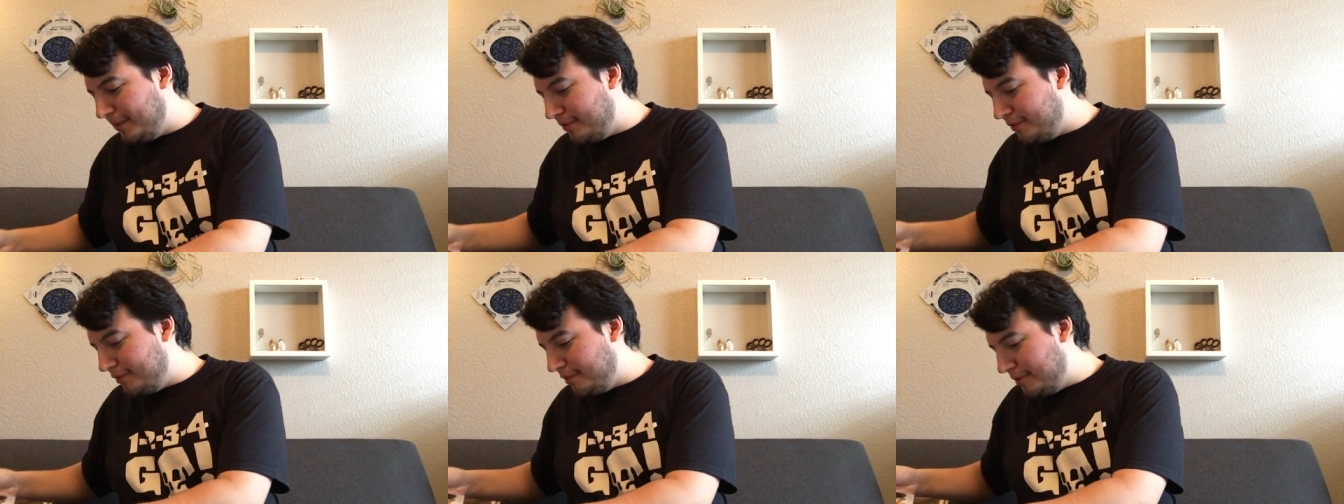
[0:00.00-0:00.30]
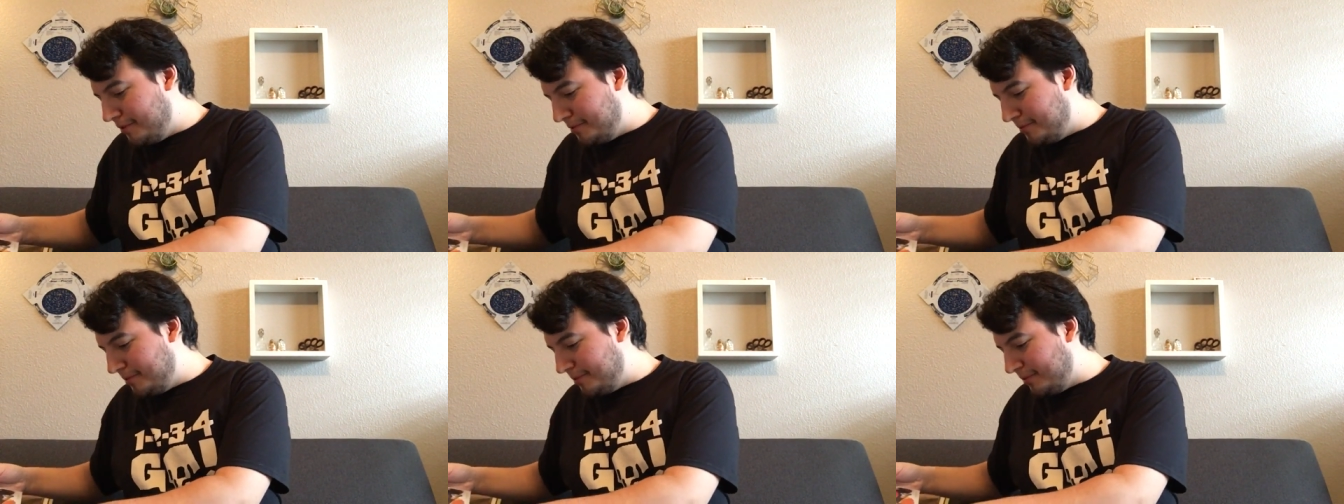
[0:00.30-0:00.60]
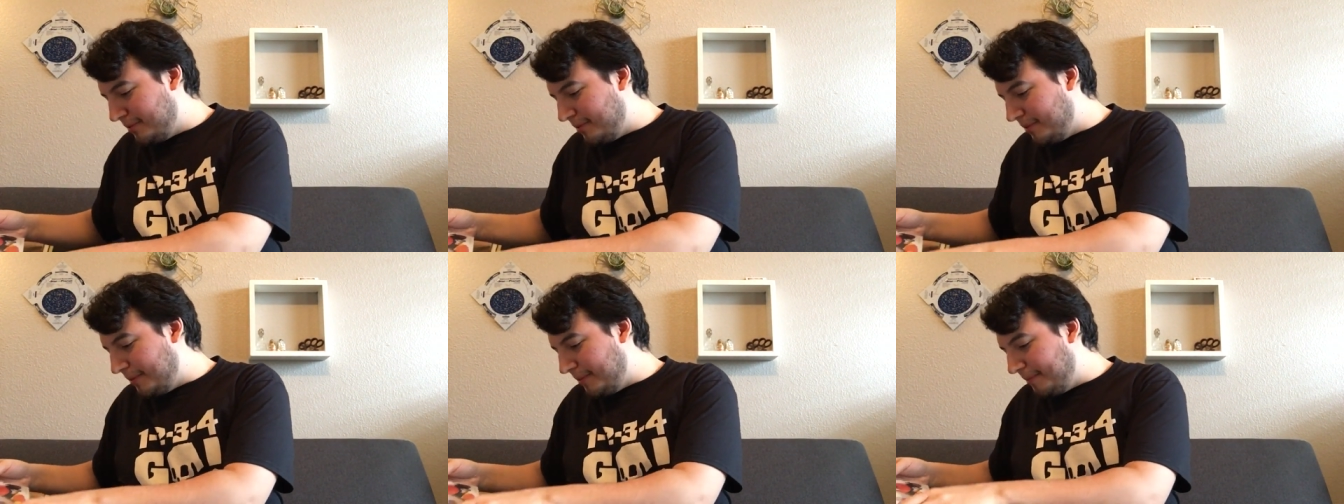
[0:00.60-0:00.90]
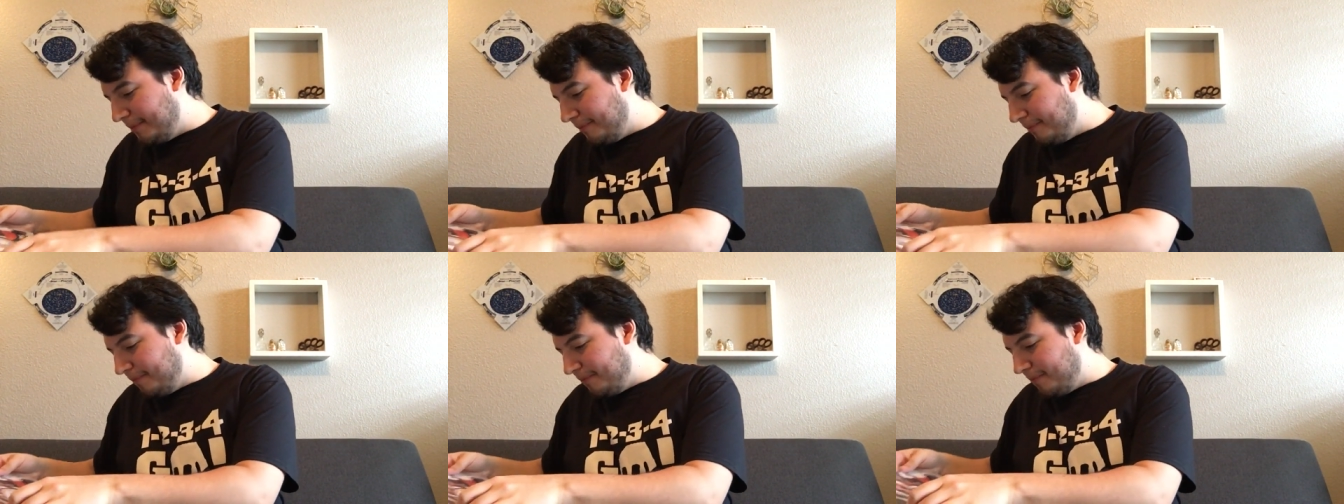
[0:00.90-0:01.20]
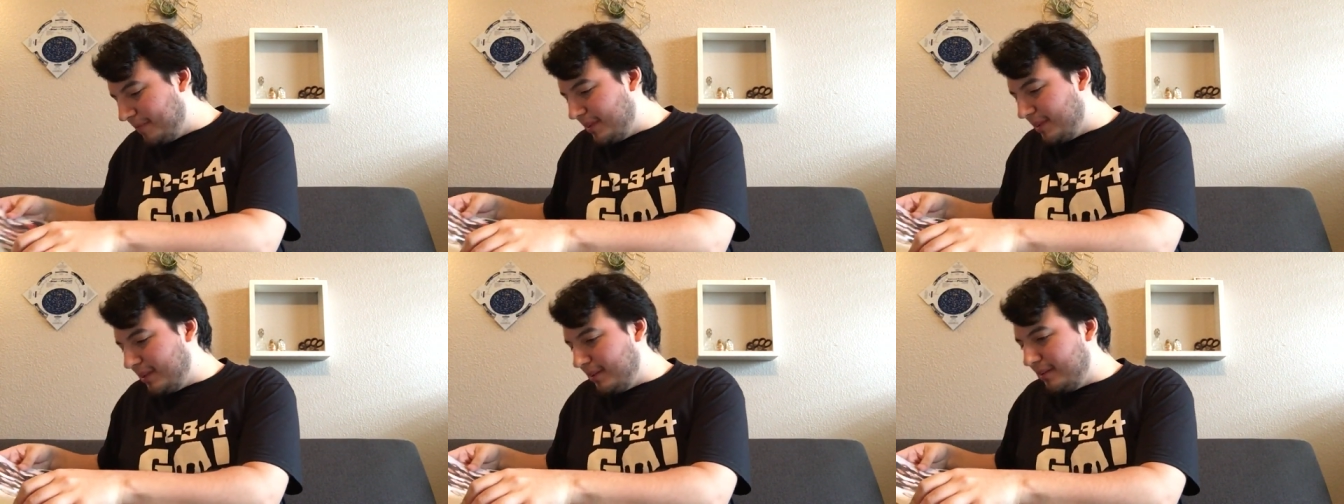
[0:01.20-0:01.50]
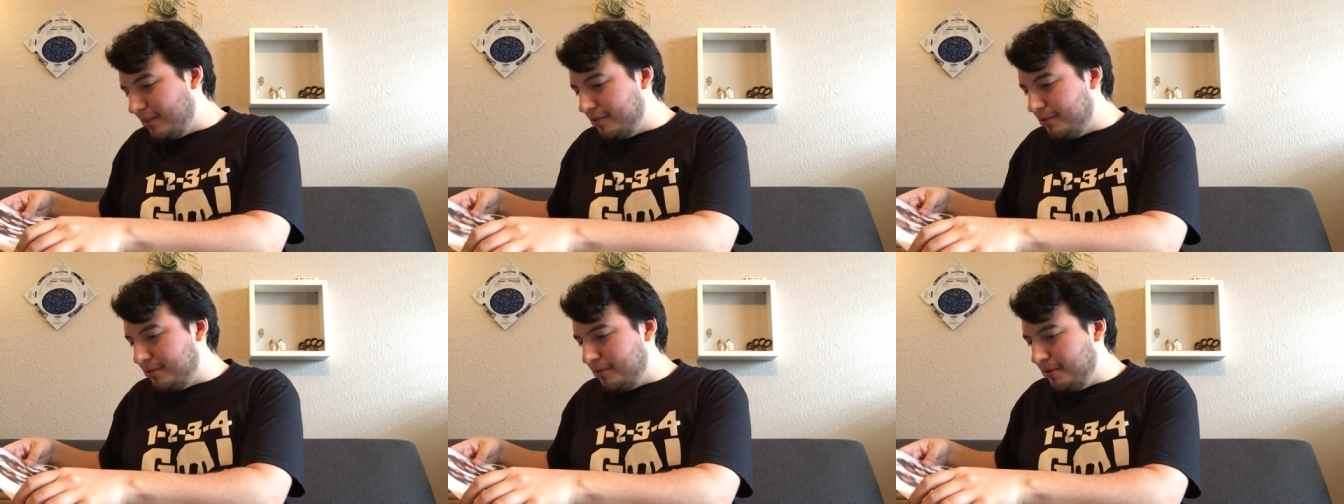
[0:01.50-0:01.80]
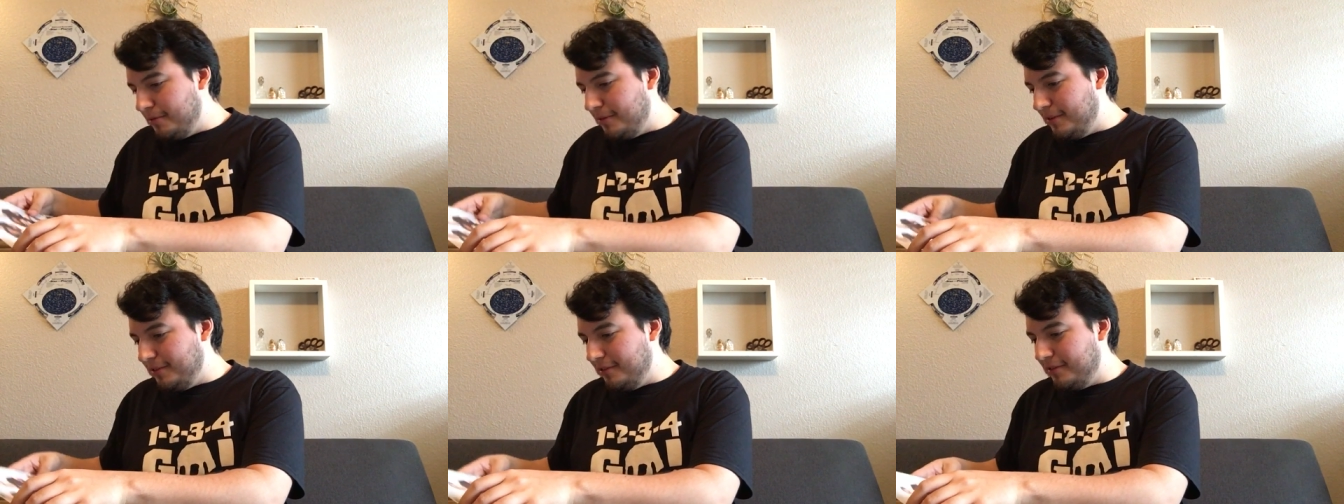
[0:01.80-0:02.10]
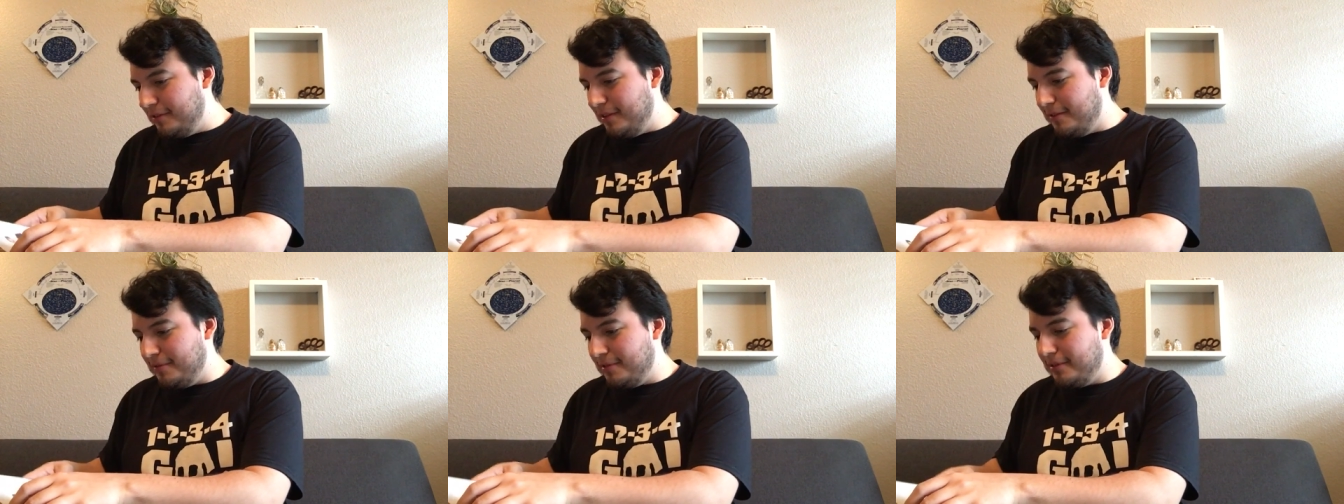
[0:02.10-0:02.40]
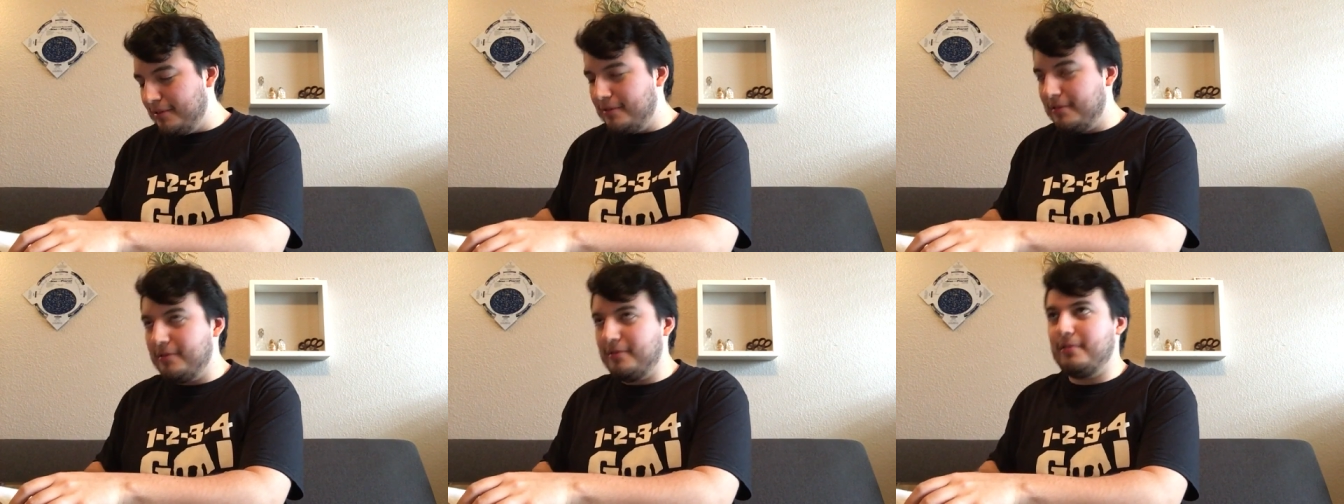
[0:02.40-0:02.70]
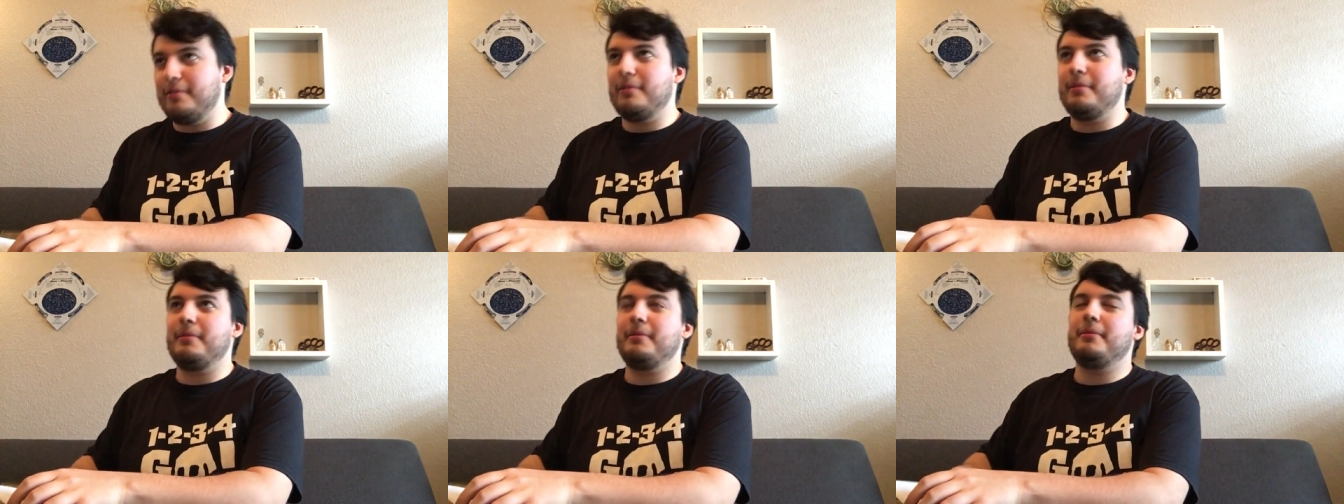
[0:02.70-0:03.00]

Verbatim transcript: so Sufjan Stevens.